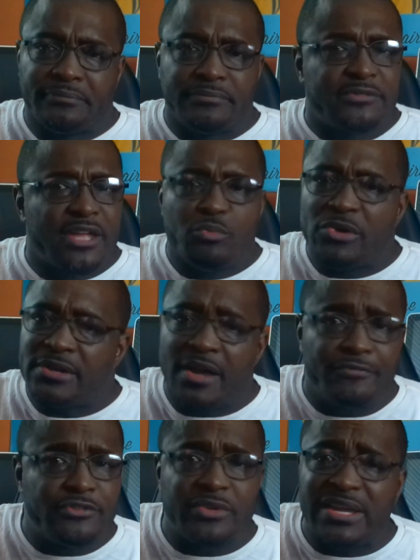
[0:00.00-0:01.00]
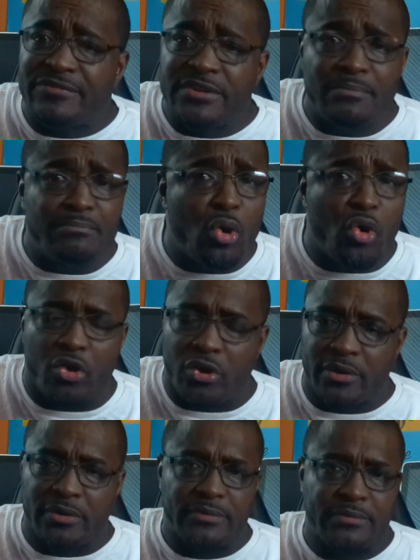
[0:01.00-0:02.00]
They will love you even more.
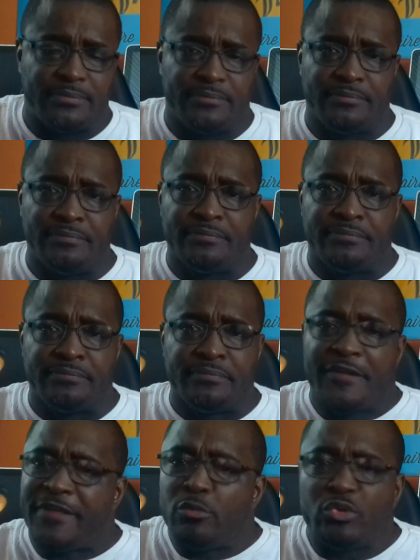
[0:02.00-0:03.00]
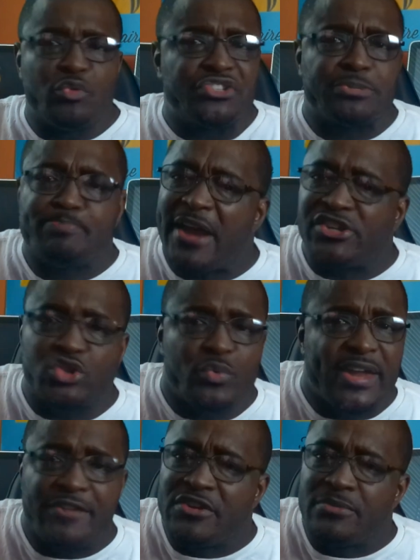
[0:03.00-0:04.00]
They will respect you
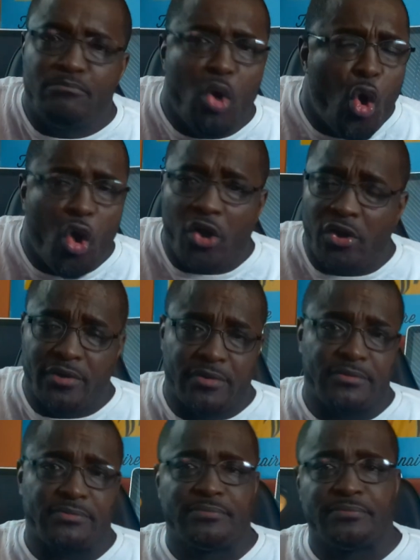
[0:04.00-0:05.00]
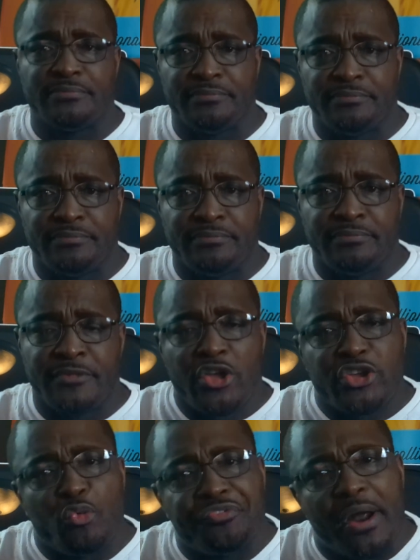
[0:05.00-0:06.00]
even more.
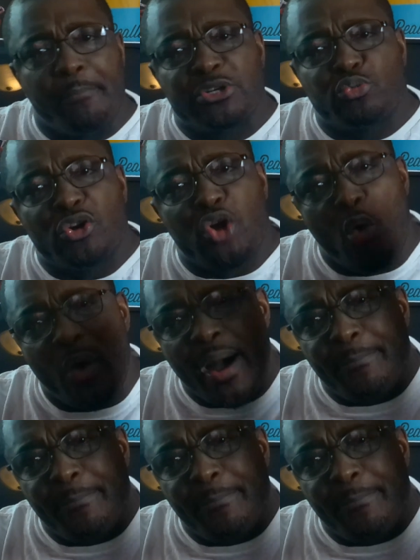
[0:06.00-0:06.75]
Your numbers will go up